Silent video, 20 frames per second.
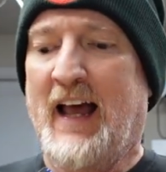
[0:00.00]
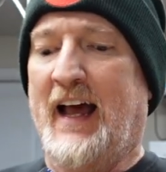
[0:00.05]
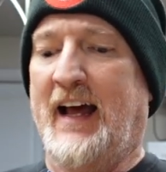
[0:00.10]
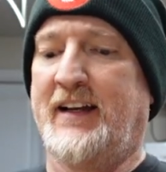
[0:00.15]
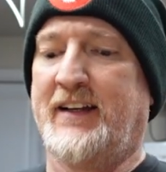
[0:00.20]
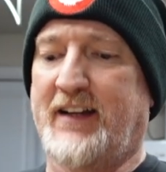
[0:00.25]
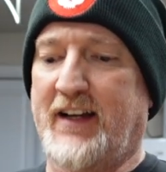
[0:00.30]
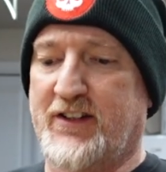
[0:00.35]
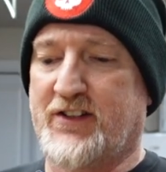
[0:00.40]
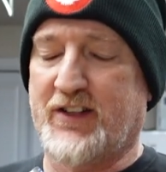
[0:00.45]

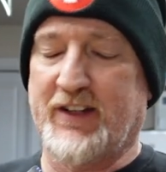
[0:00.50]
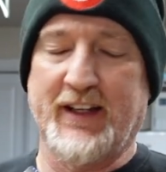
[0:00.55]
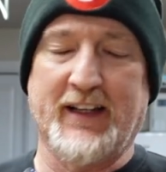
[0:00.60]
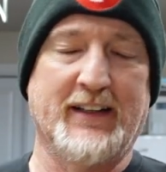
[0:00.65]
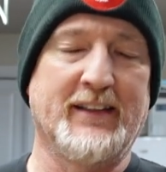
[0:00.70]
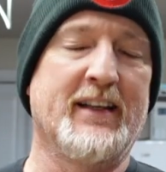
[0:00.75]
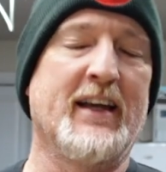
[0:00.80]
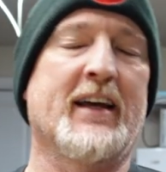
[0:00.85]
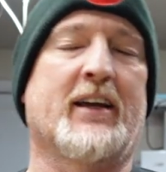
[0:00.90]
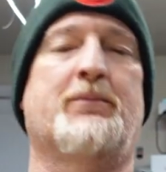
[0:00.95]
And you guys are
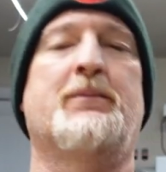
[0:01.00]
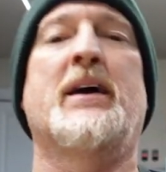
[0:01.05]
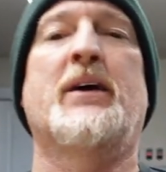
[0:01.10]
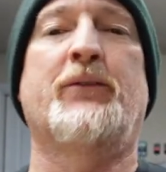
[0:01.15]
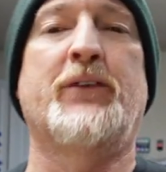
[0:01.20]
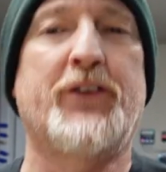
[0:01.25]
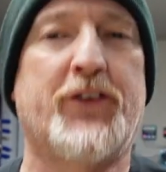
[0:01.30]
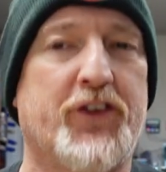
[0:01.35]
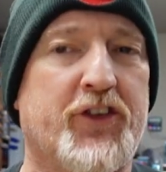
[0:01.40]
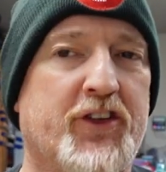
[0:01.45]
like, Nick, man,
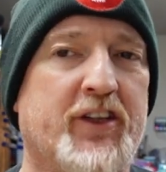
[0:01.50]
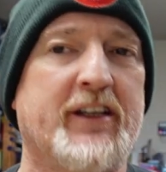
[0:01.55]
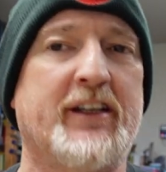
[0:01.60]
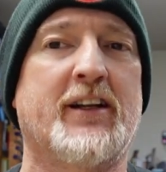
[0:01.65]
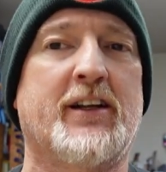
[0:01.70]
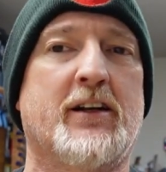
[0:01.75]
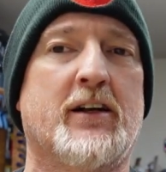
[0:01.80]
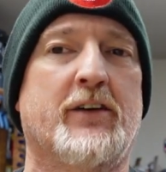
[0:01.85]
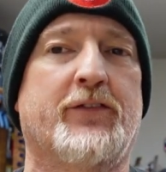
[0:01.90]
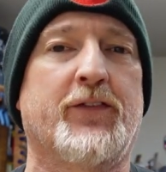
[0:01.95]
we've seen
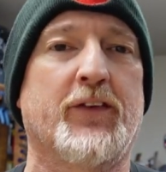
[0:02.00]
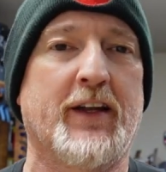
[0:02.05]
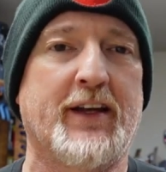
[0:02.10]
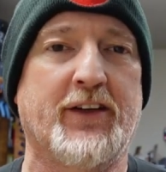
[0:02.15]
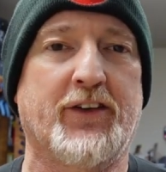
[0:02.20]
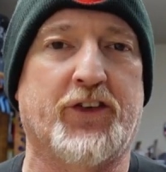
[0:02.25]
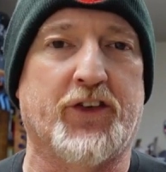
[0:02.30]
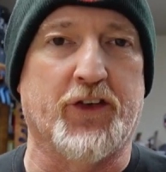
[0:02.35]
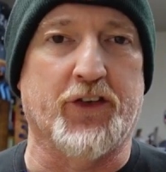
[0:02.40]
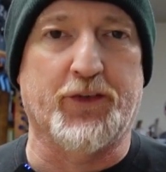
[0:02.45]
enough
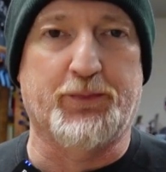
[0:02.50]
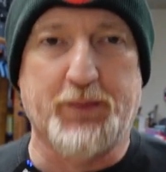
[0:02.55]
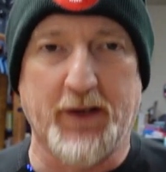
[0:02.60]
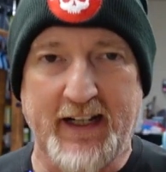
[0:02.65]
lasers.